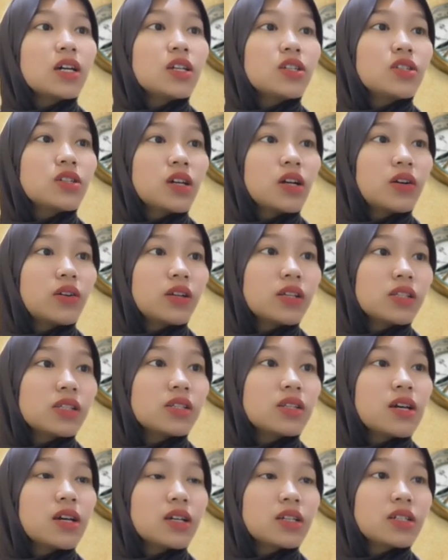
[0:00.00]

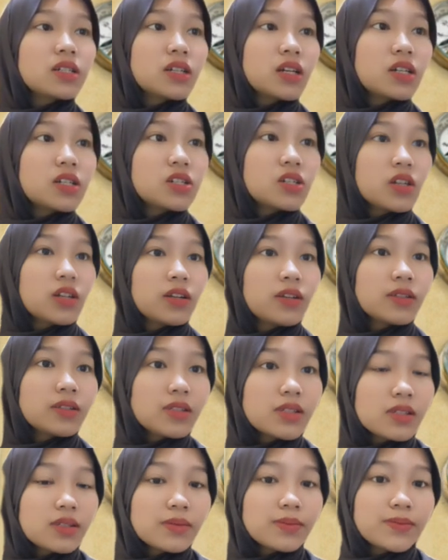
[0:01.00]

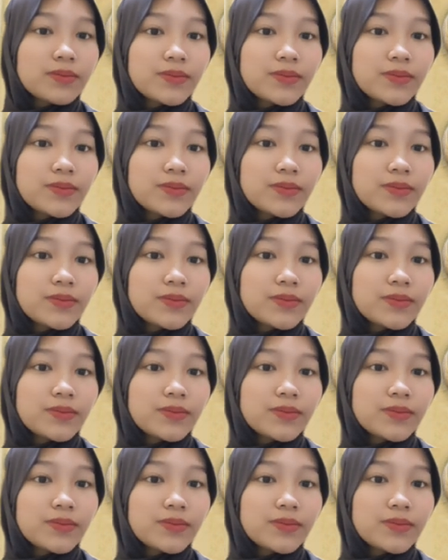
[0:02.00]
jurisdictions.